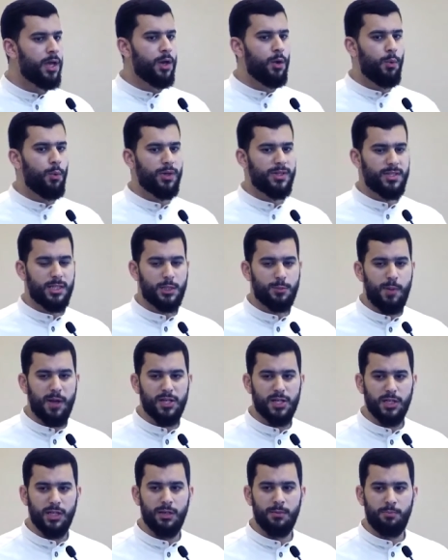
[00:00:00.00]
What's
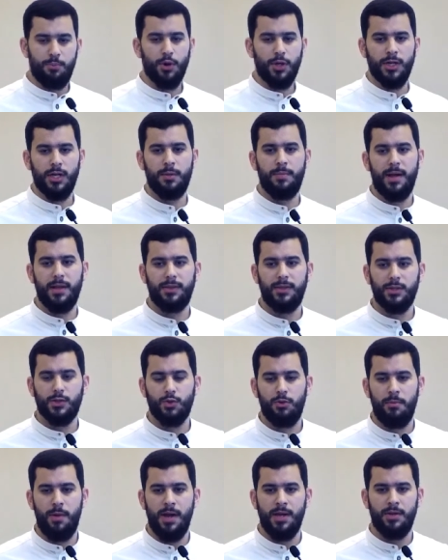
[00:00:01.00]
especially important about this
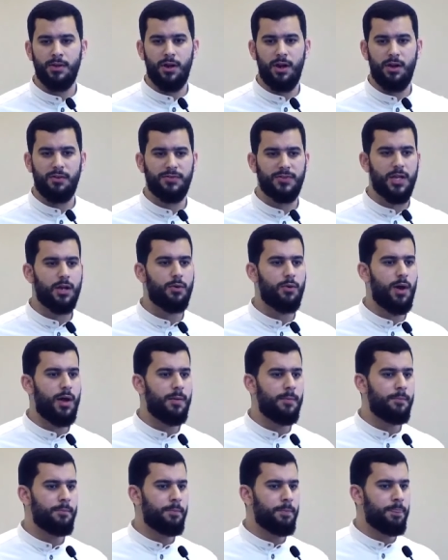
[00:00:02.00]
reminder of
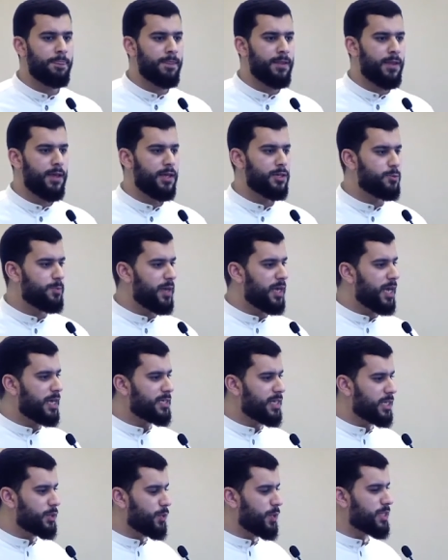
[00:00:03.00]
taqwa is
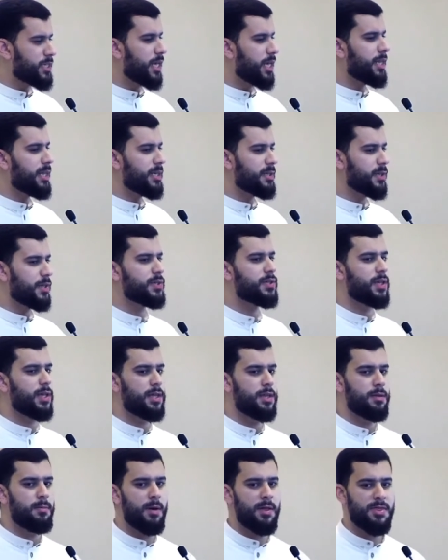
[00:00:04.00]
because as we said, this is
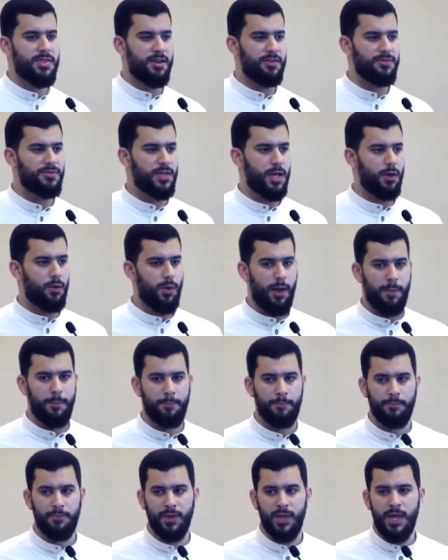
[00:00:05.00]
in the month of taqwa.
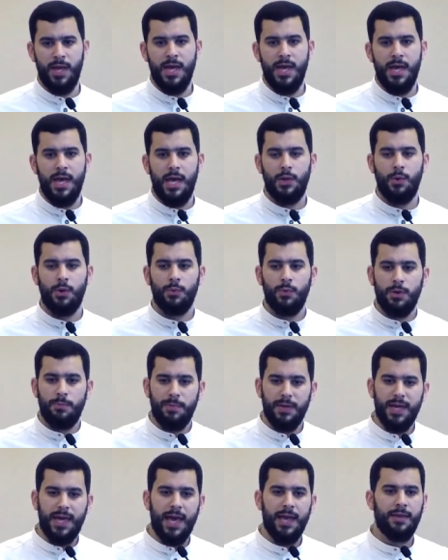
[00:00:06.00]
And when we
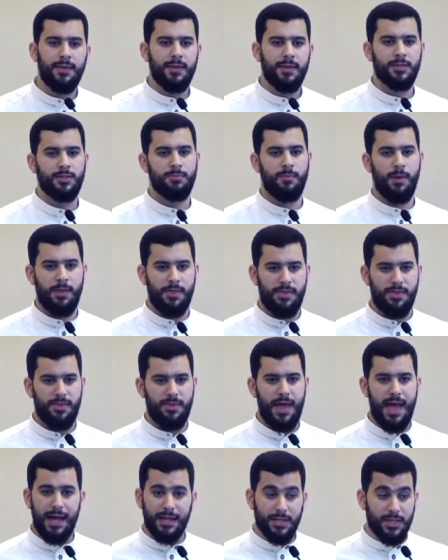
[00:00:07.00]
began this month,
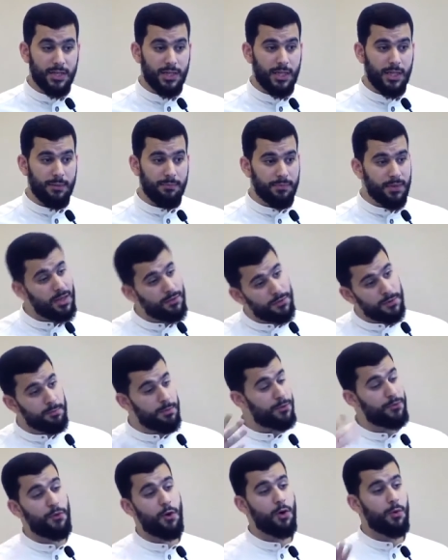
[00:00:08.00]
actually even
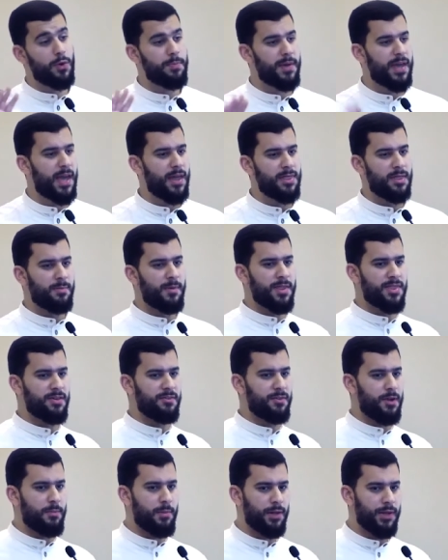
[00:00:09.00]
before we began the month
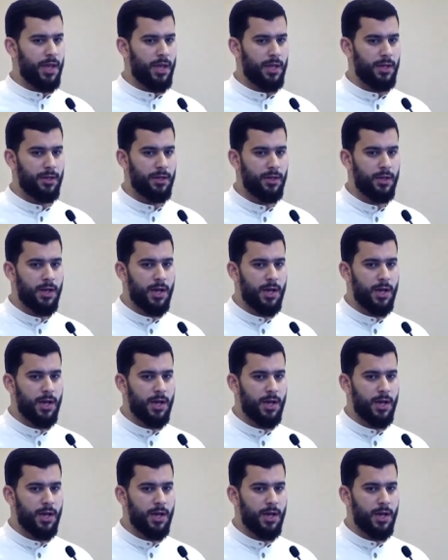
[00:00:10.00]
of Ramadan,